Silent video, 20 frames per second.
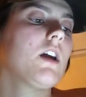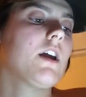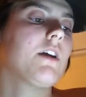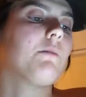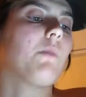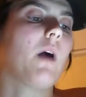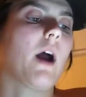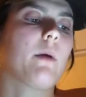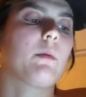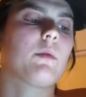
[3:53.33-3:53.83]

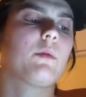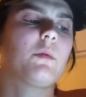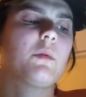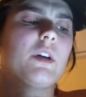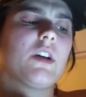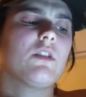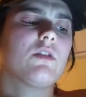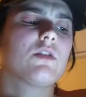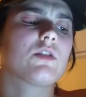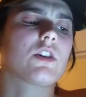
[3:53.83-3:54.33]
And why would
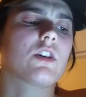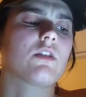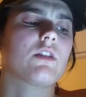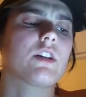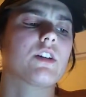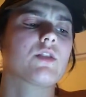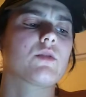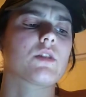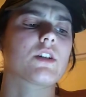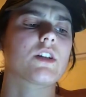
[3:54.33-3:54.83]
we use our
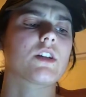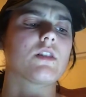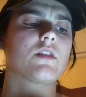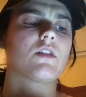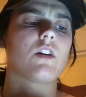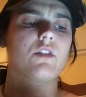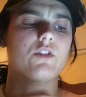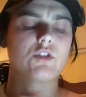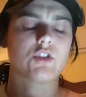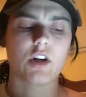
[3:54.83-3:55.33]
resources
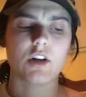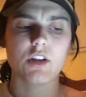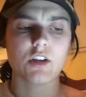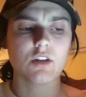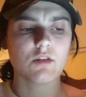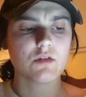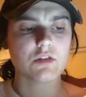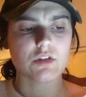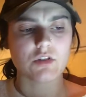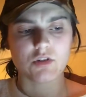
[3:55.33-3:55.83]
on drug
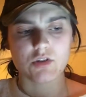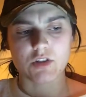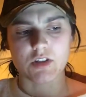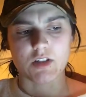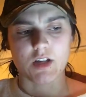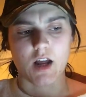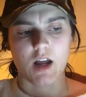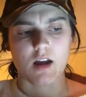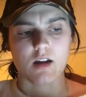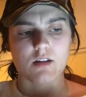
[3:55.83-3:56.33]
users
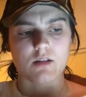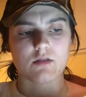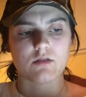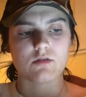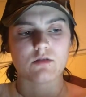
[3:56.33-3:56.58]
and not